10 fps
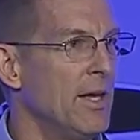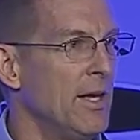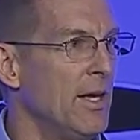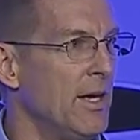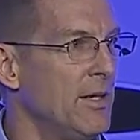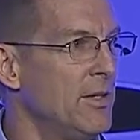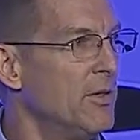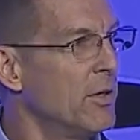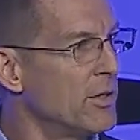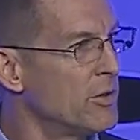And
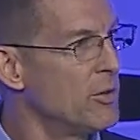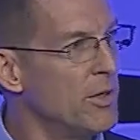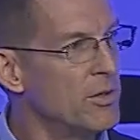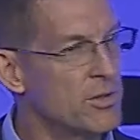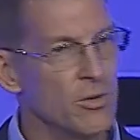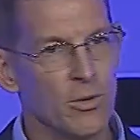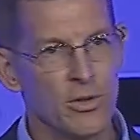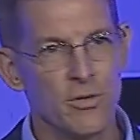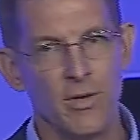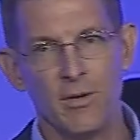during the 2 years of the
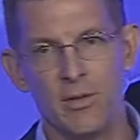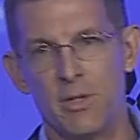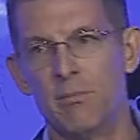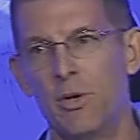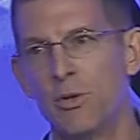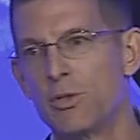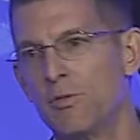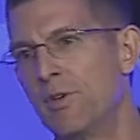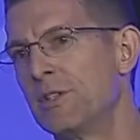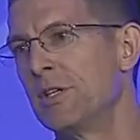World's Fair, it was the most
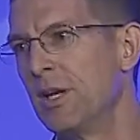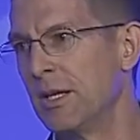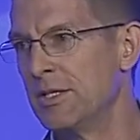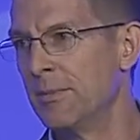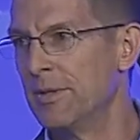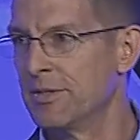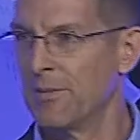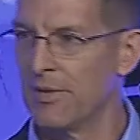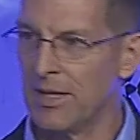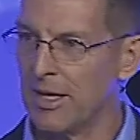visited exhibit.
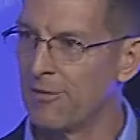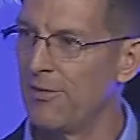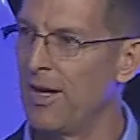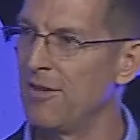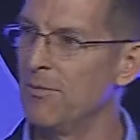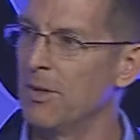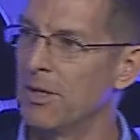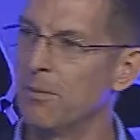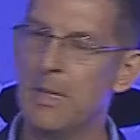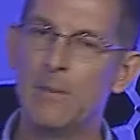Something like 5
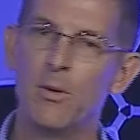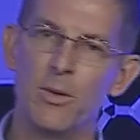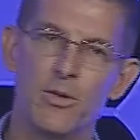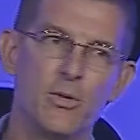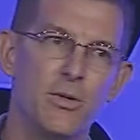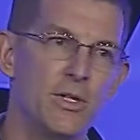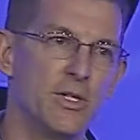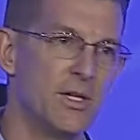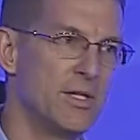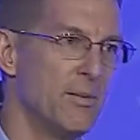million people went through
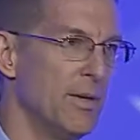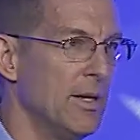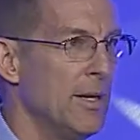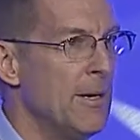this exhibit.